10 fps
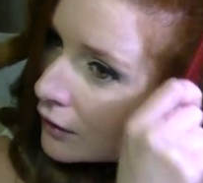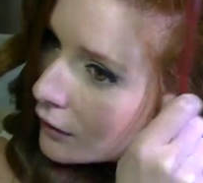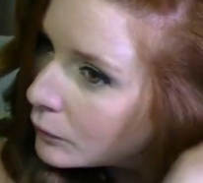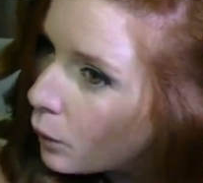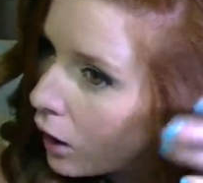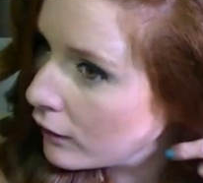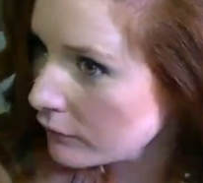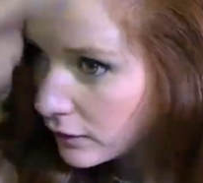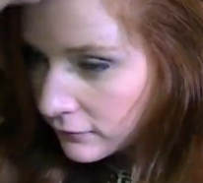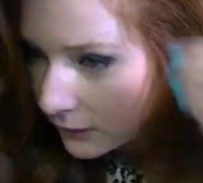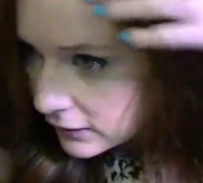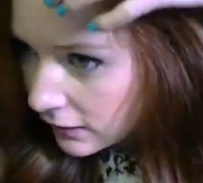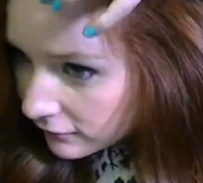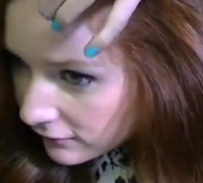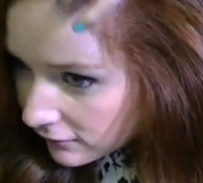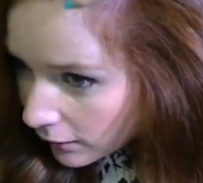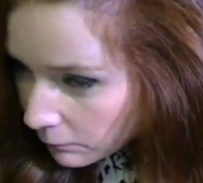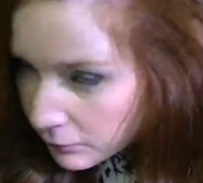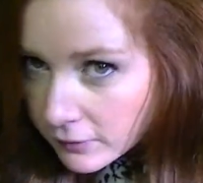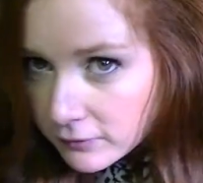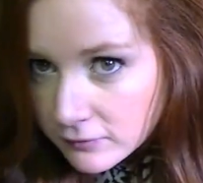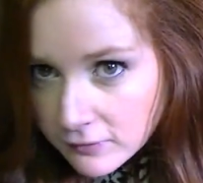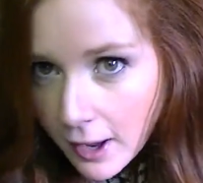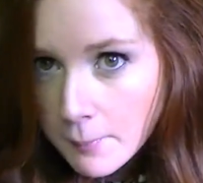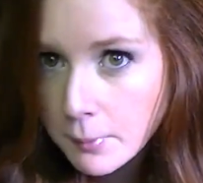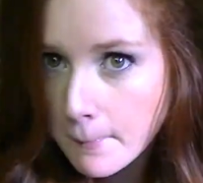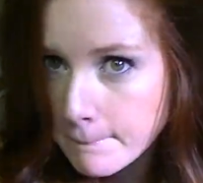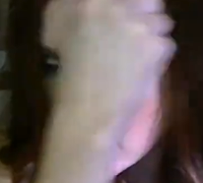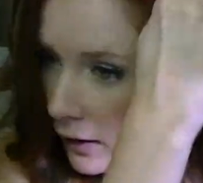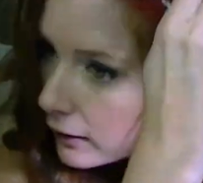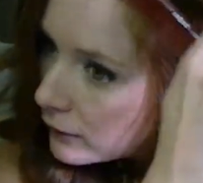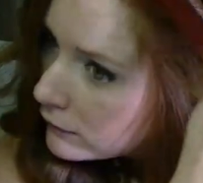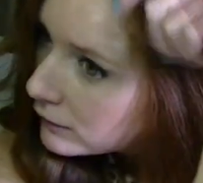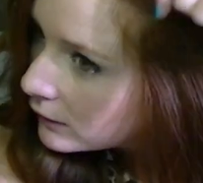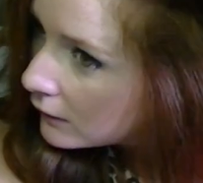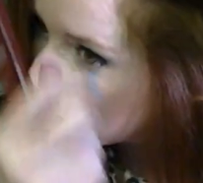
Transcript: You obviously can skip this step, but